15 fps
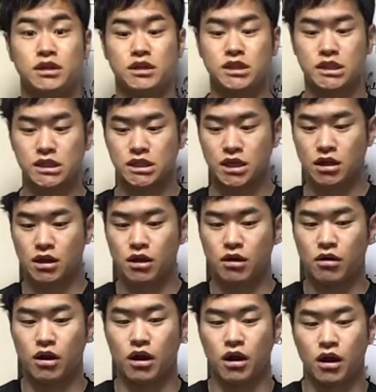is
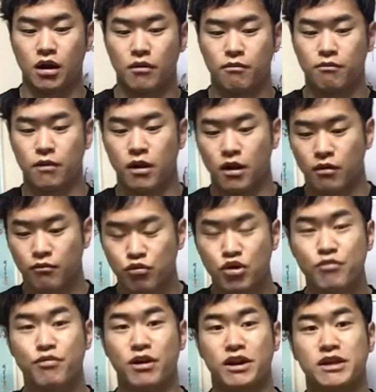
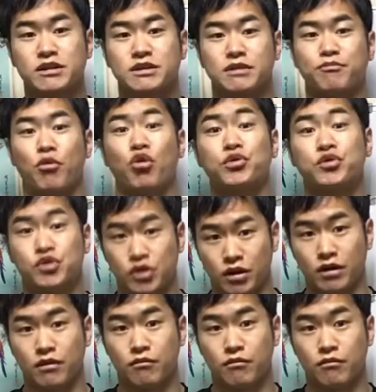preparing the posture